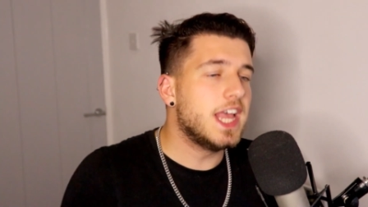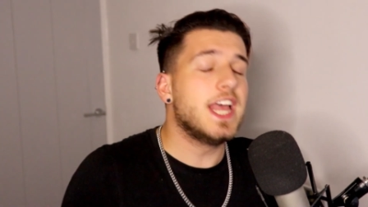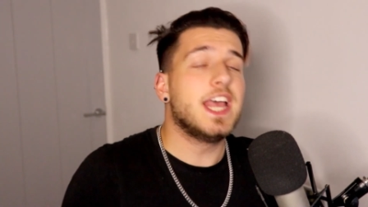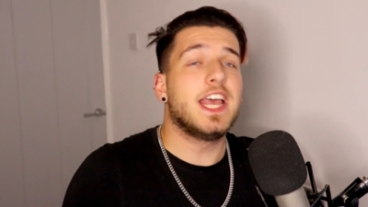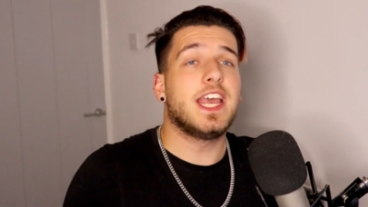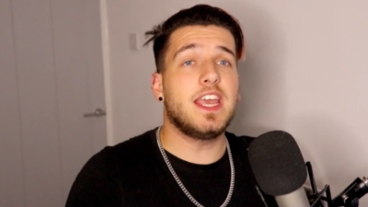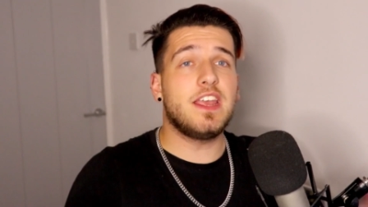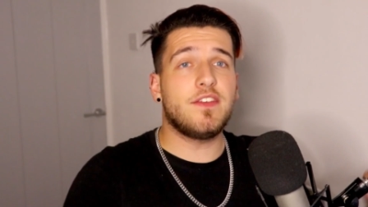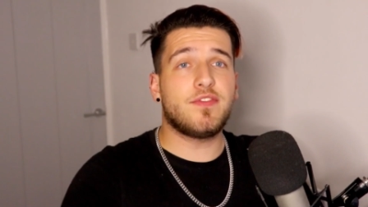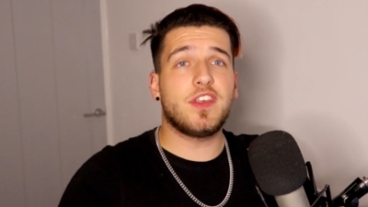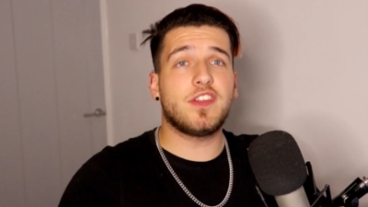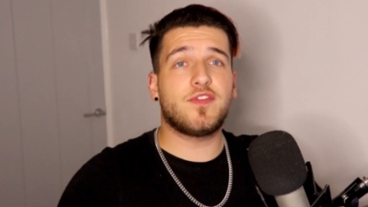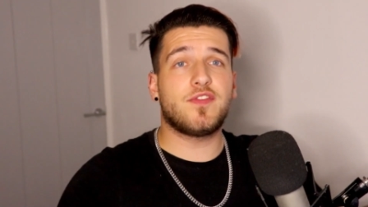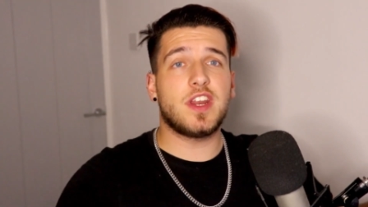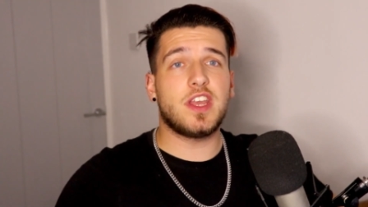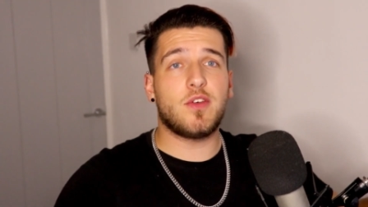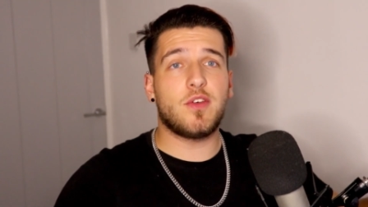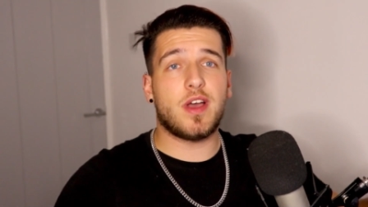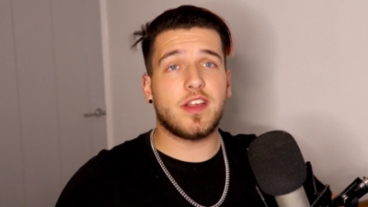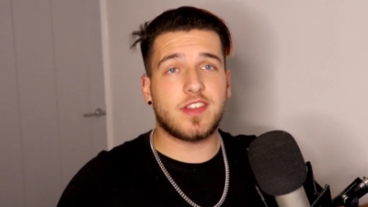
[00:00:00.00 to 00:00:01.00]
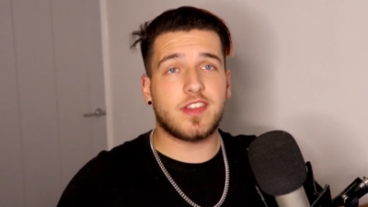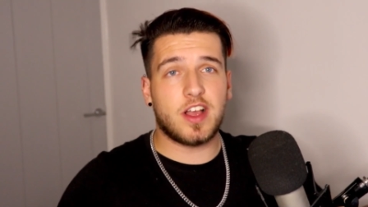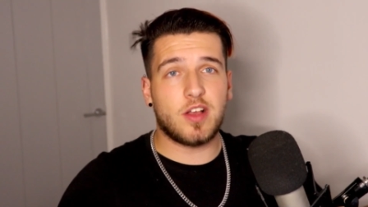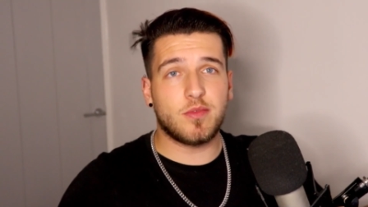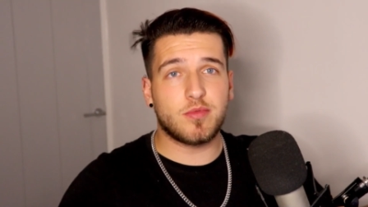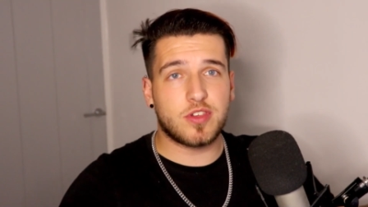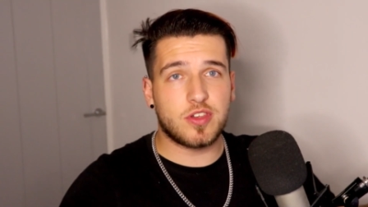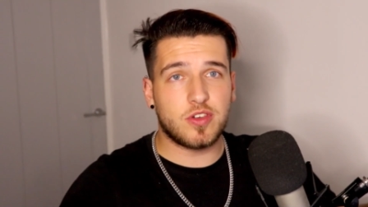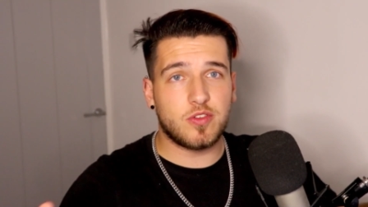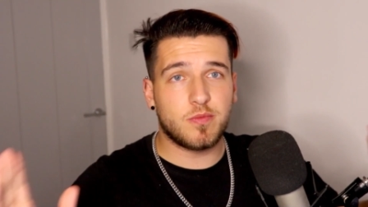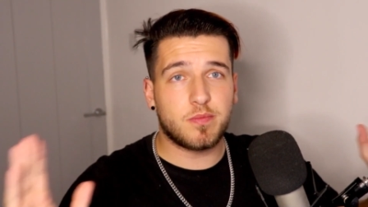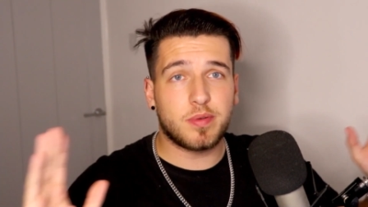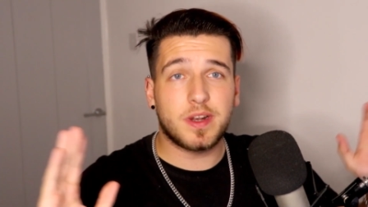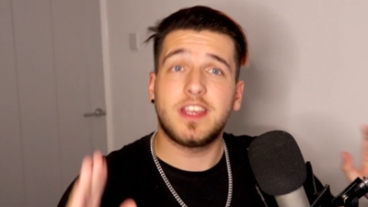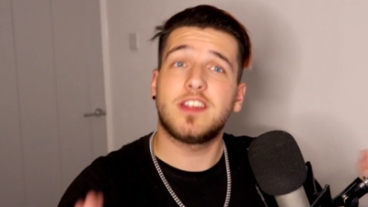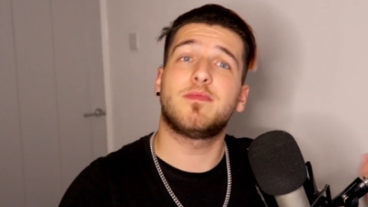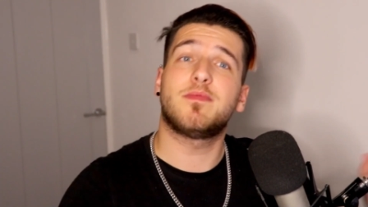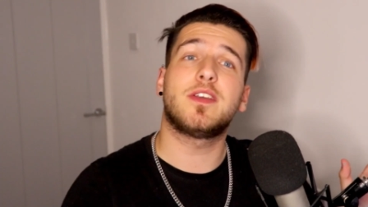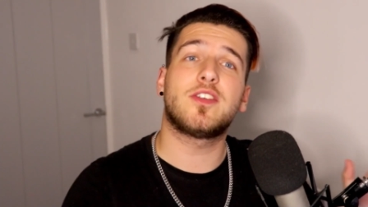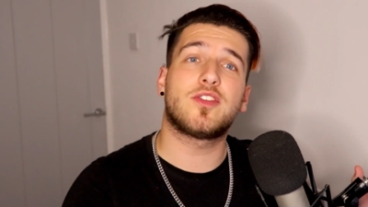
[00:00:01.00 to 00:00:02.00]
If this video has helped you,
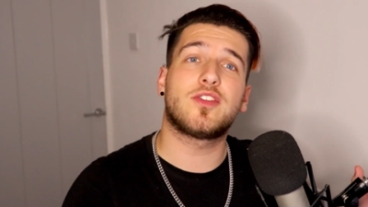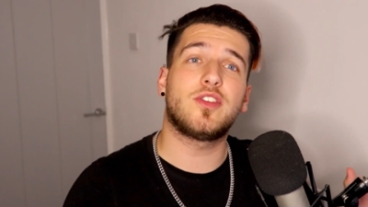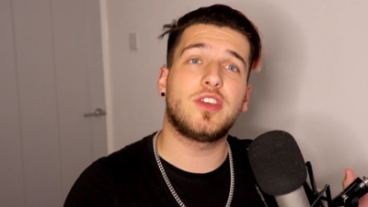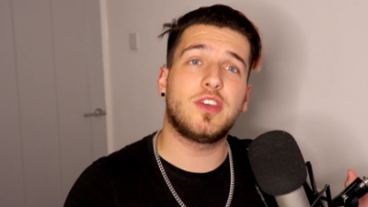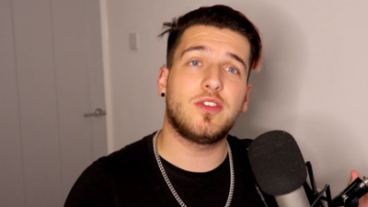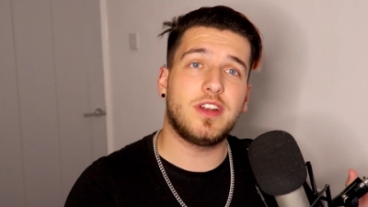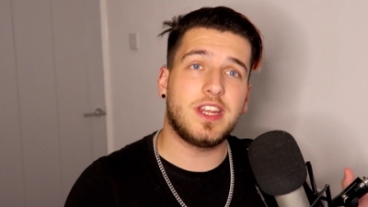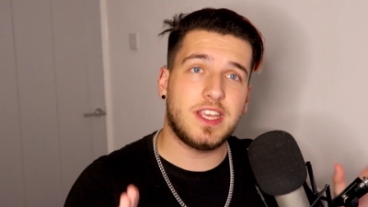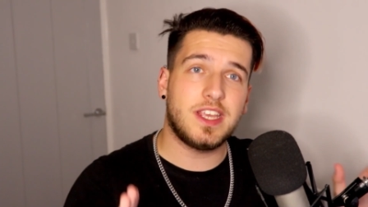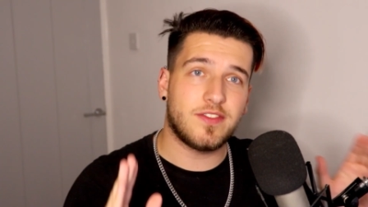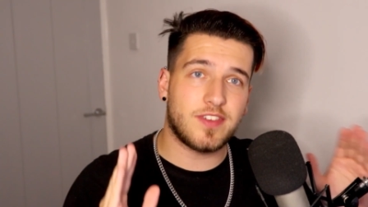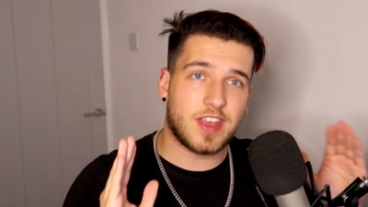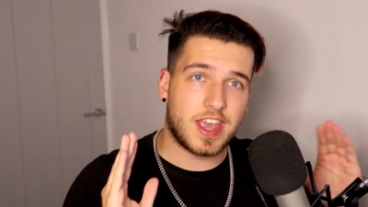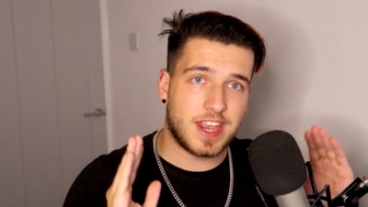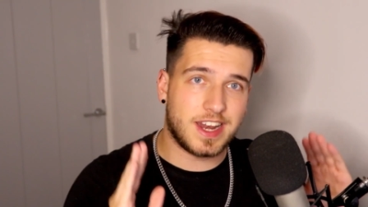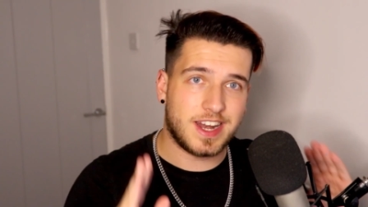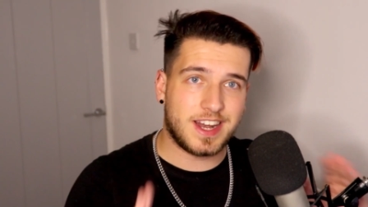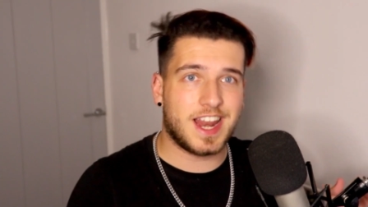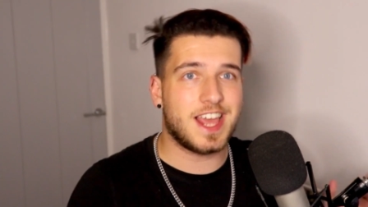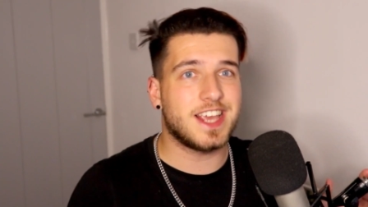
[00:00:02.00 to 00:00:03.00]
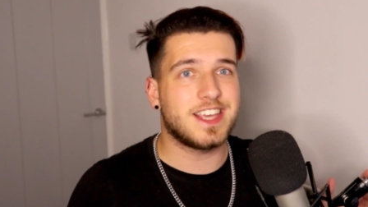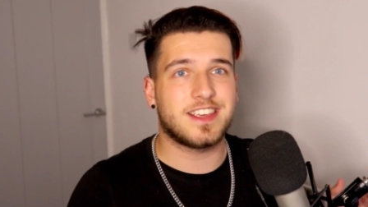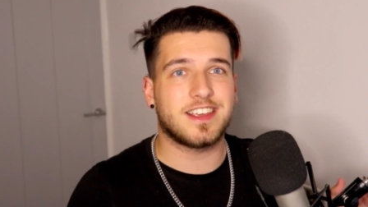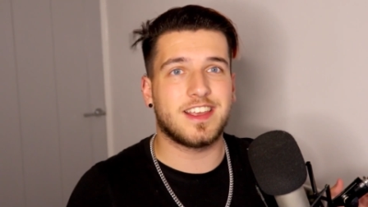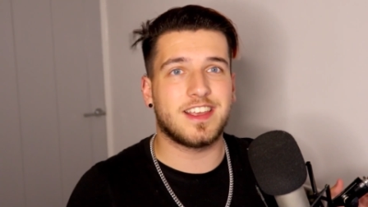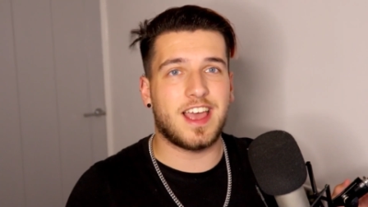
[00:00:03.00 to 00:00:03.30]
please make sure you leave a like,